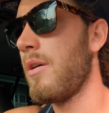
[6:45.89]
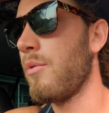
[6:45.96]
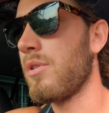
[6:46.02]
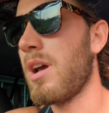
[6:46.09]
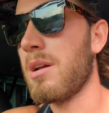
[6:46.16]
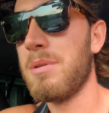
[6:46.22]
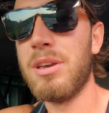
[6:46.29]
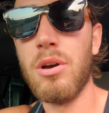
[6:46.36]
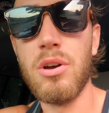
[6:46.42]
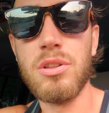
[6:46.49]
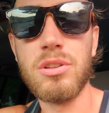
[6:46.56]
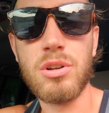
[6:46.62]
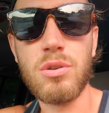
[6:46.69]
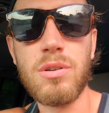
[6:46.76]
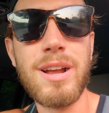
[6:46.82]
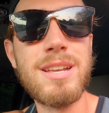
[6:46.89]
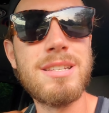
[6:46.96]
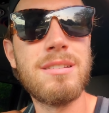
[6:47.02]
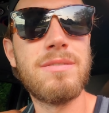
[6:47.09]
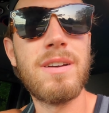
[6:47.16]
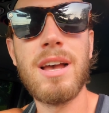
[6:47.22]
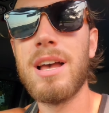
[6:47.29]
We're not gonna be going
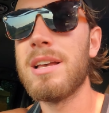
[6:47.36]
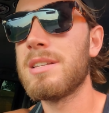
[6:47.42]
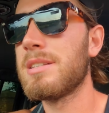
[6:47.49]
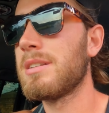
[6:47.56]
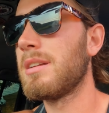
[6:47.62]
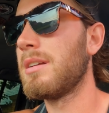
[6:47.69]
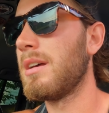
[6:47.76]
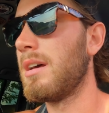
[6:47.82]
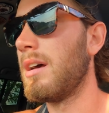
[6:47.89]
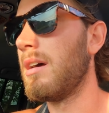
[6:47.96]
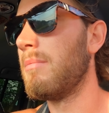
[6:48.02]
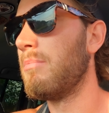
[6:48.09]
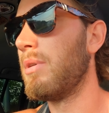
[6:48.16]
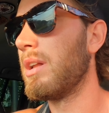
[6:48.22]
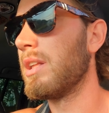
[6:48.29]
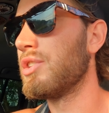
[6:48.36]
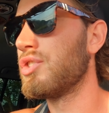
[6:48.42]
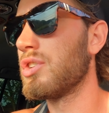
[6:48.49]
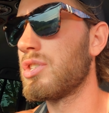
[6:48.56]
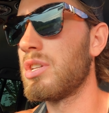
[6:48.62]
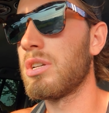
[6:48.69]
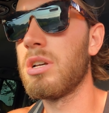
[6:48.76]
crazy fast, but it's
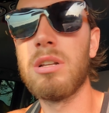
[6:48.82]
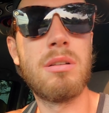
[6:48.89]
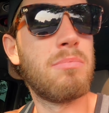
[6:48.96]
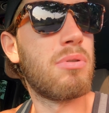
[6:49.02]
just a good